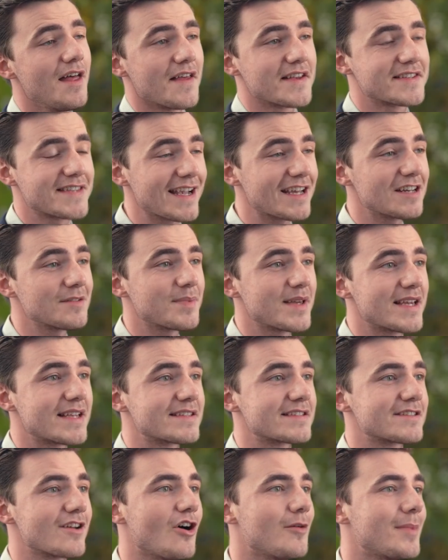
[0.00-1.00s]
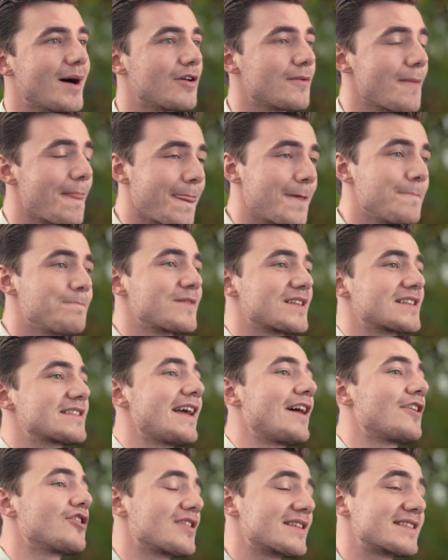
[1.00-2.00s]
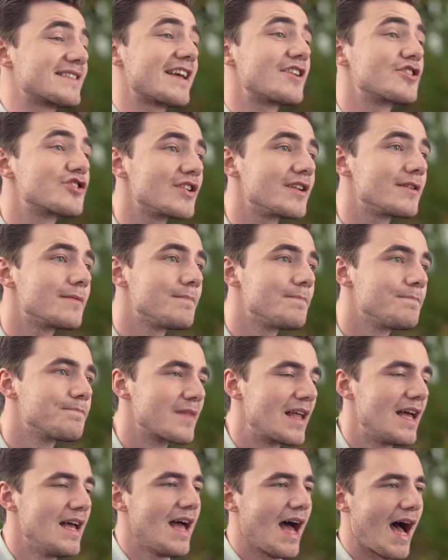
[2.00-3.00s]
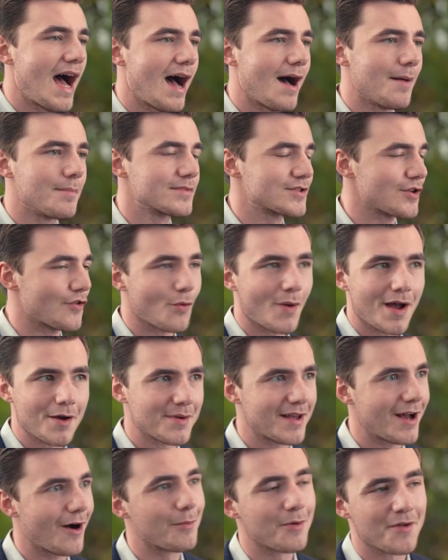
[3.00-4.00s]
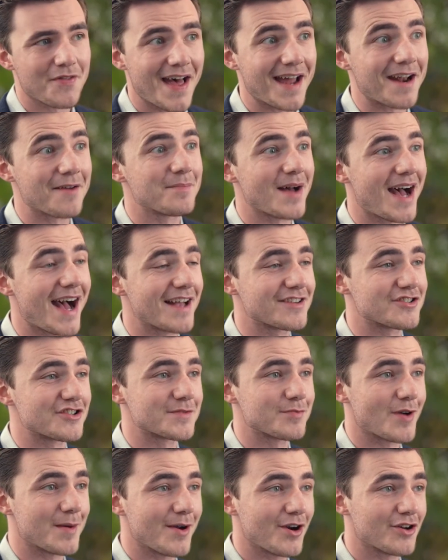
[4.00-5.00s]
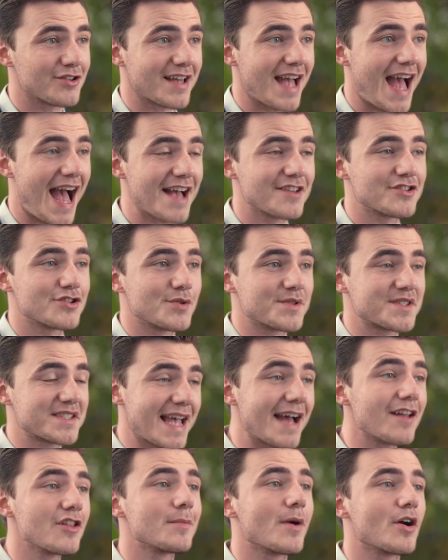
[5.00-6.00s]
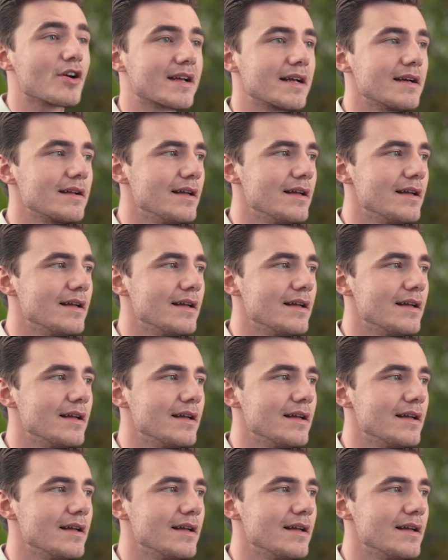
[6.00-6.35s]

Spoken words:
The second piece is all about standardization. So the way we help with that at Patch is primarily as you scale a market,